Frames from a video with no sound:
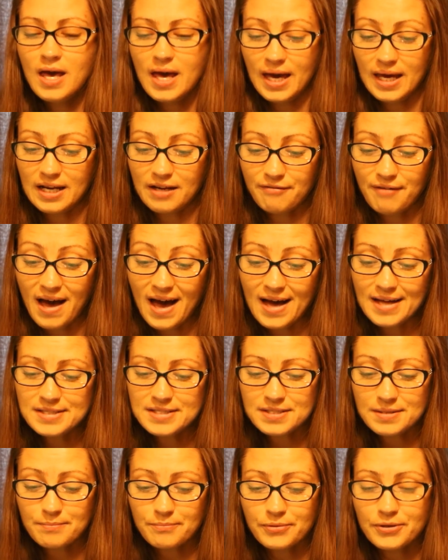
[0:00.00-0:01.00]
and have had
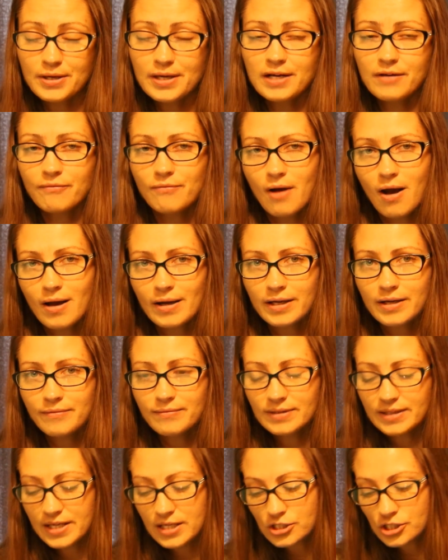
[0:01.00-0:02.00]
some pretty rocky
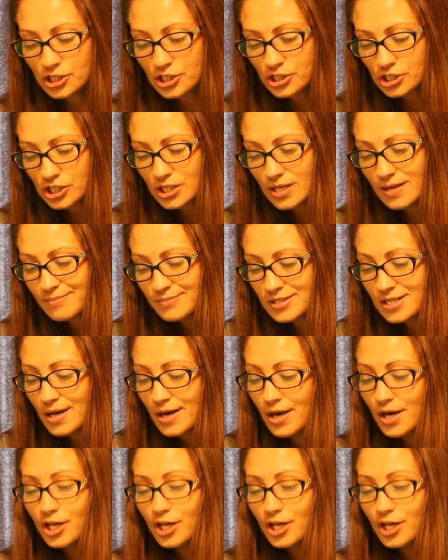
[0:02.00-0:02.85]
relationships,